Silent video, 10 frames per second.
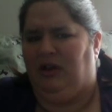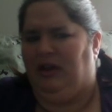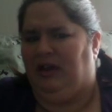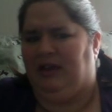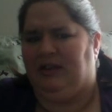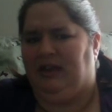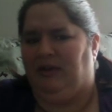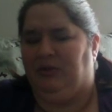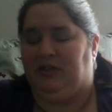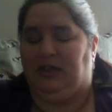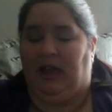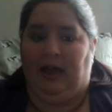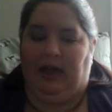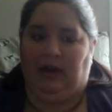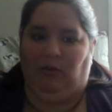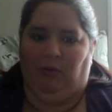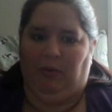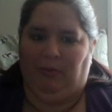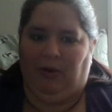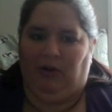I think it was, I don't
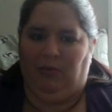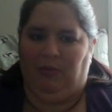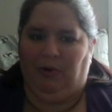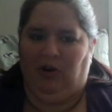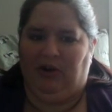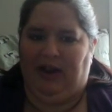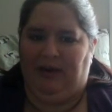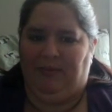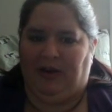remember. I don't remember her name.